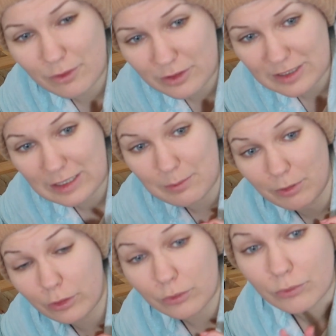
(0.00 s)
not seen him
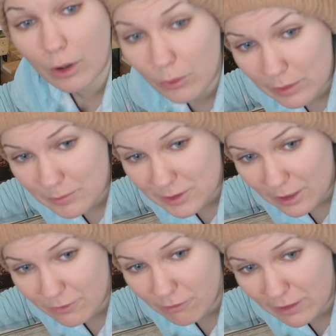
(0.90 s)
throw
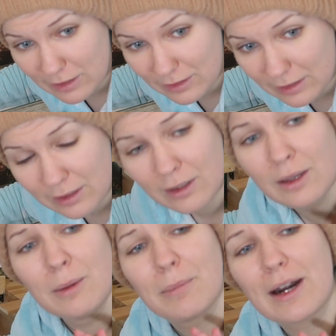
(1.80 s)
himself off anything,
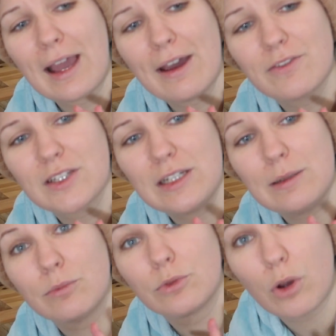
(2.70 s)
but I have seen
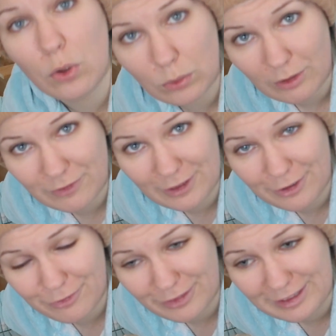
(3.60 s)
him roll off a
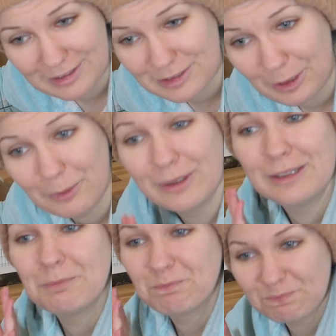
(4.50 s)
lot of things, so
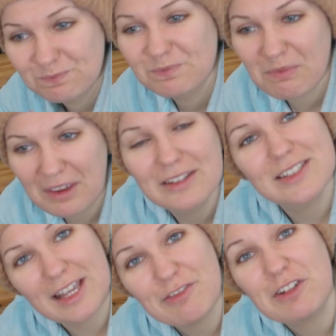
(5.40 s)

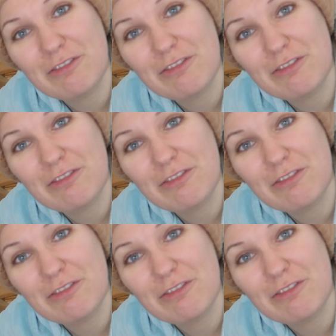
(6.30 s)
safety